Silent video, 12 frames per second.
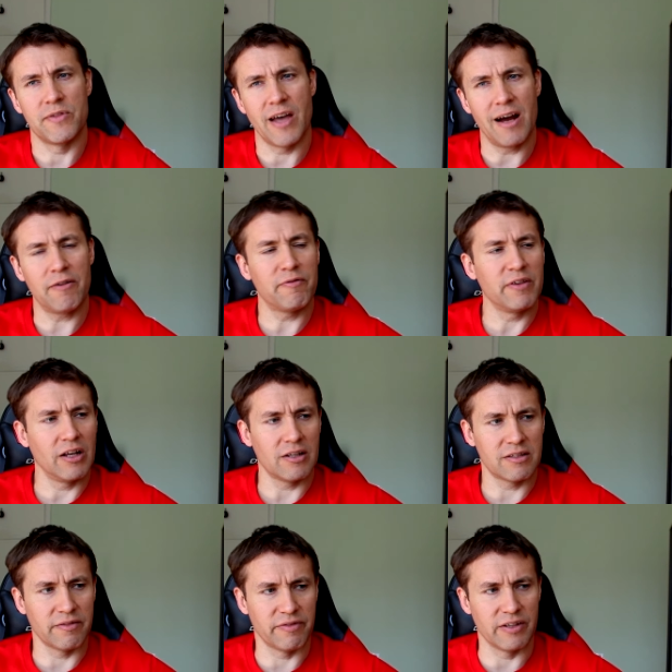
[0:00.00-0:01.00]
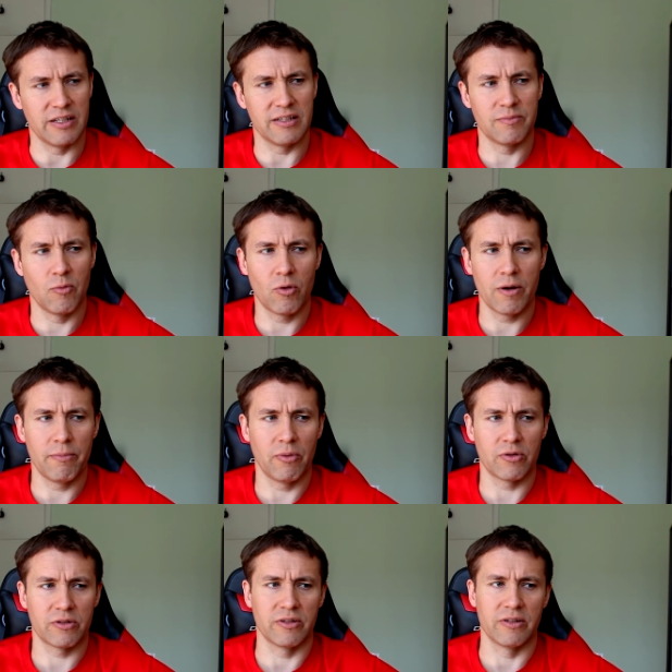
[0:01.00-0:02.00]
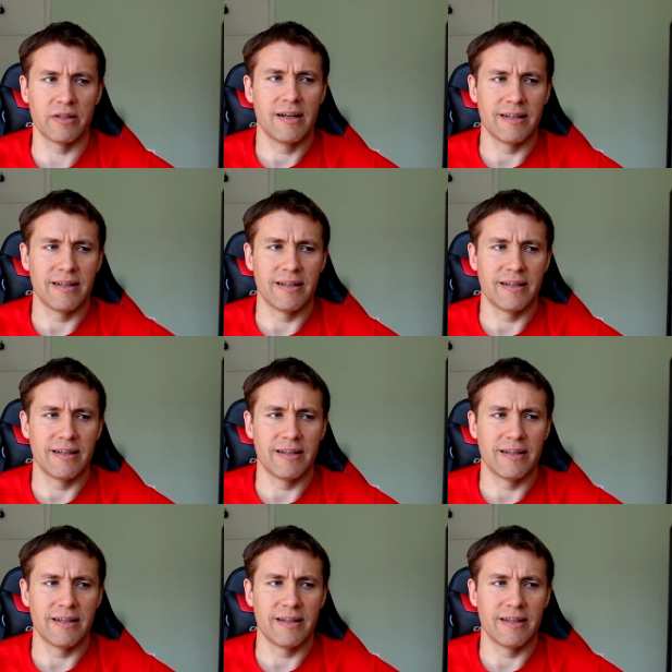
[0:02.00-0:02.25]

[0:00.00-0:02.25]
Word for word: their philosophy is more important